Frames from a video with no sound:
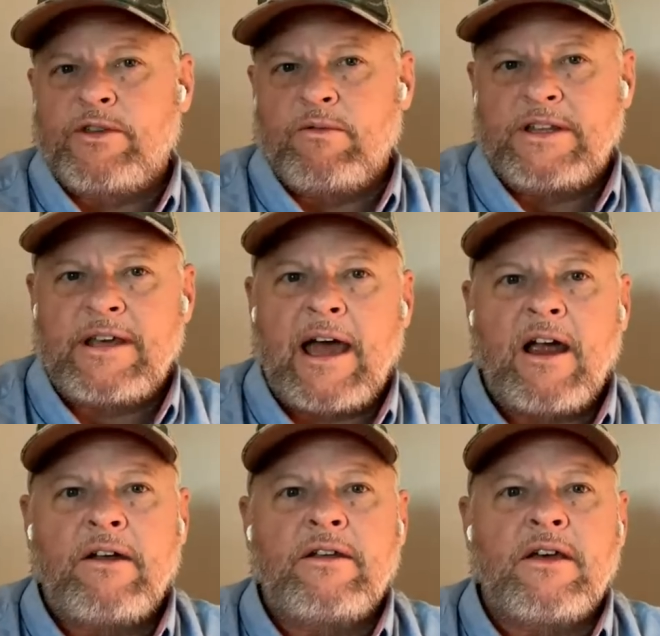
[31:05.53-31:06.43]
with the
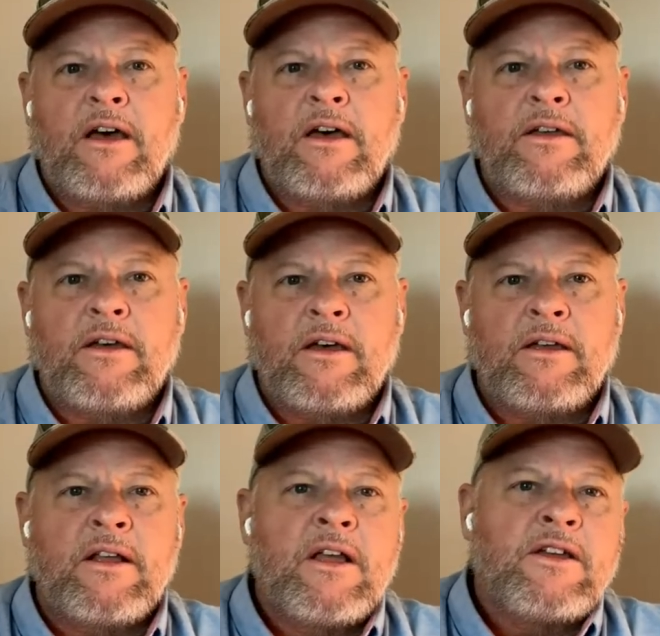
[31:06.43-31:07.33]
retired uh,
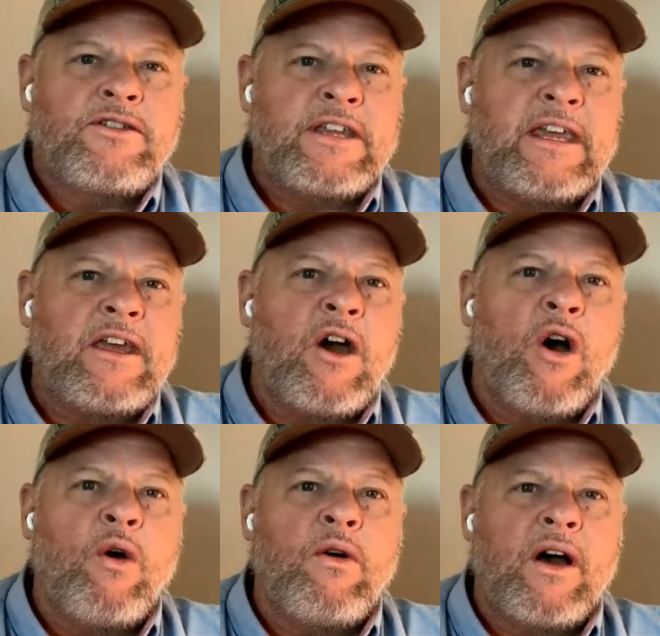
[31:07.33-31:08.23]
uh, C E
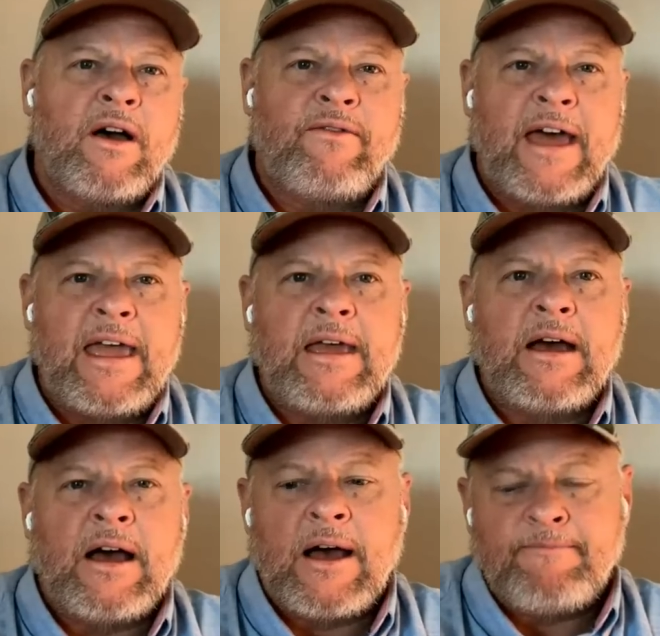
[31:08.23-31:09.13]
O of a
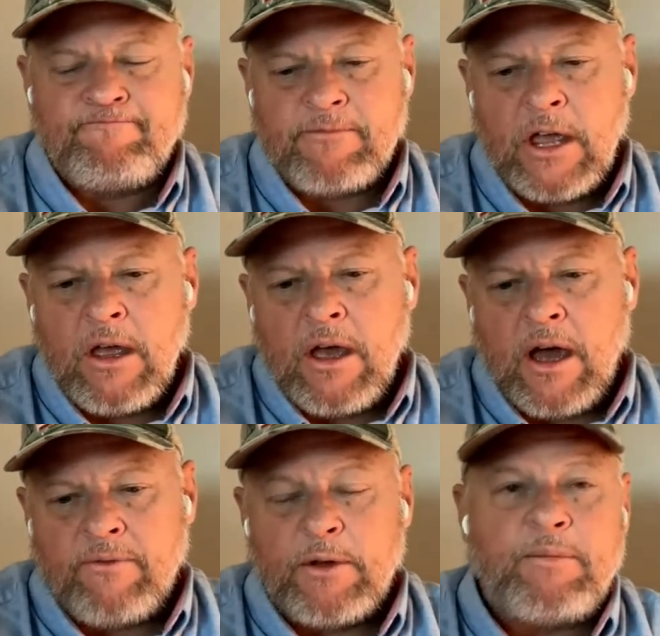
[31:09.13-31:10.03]
um,
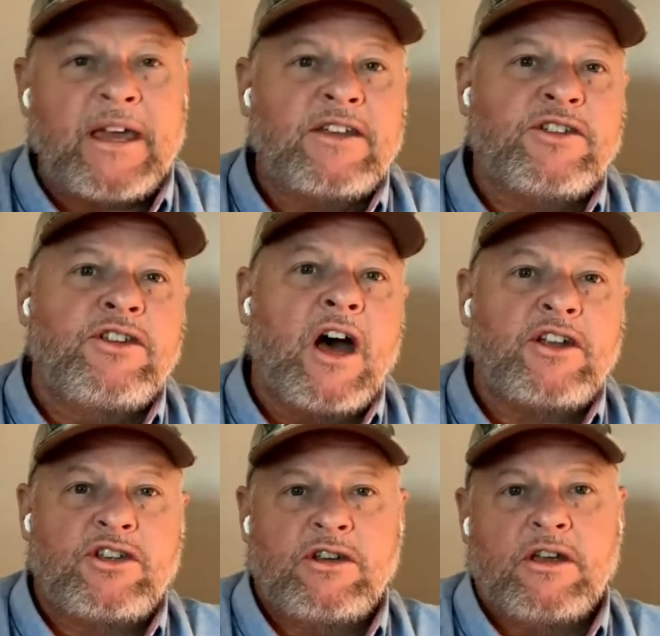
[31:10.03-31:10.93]
of the biggest
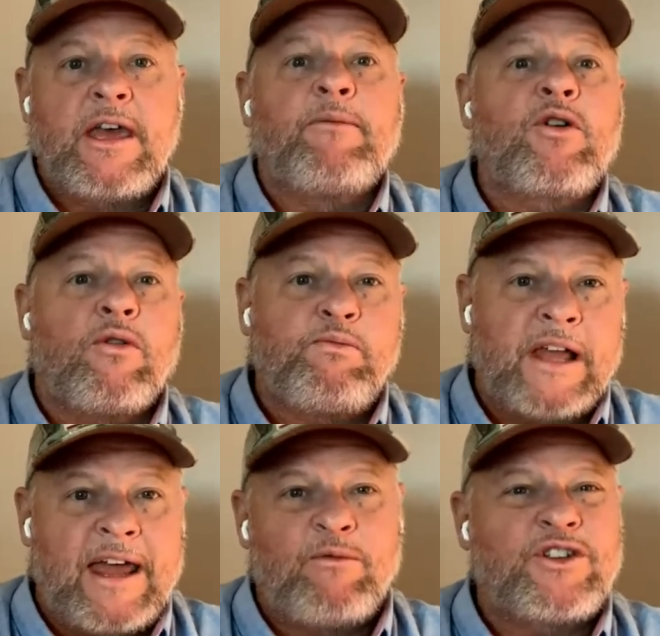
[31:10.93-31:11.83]
Dutch chemical
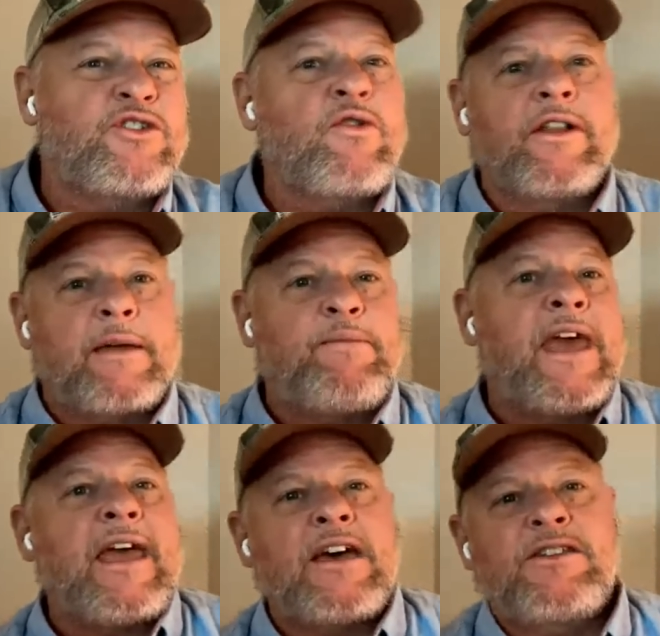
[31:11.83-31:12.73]
plant, which is sort of like
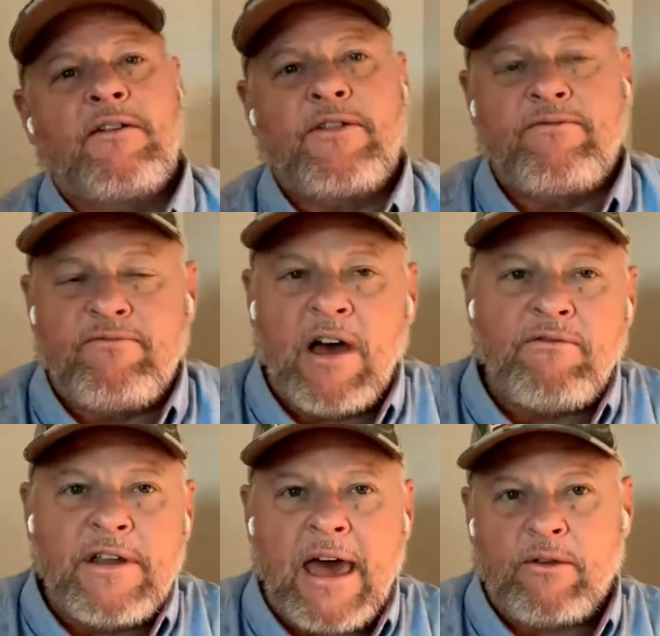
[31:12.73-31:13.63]
B A S F of,
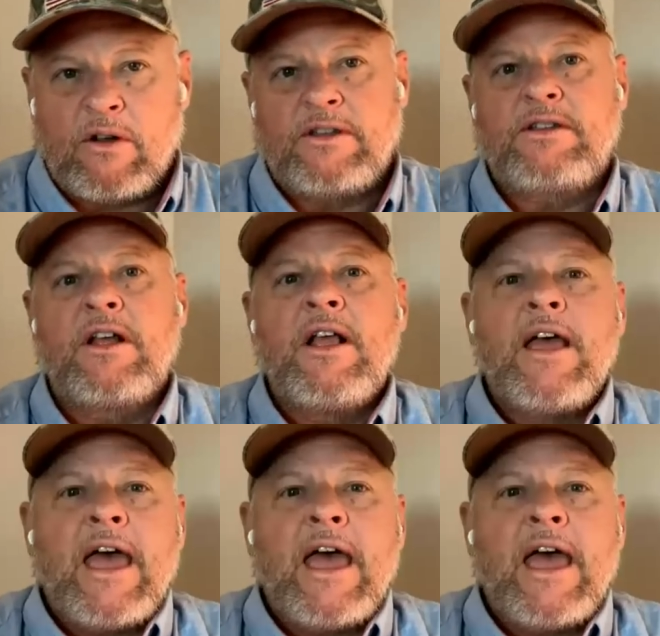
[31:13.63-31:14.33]
of Netherlands.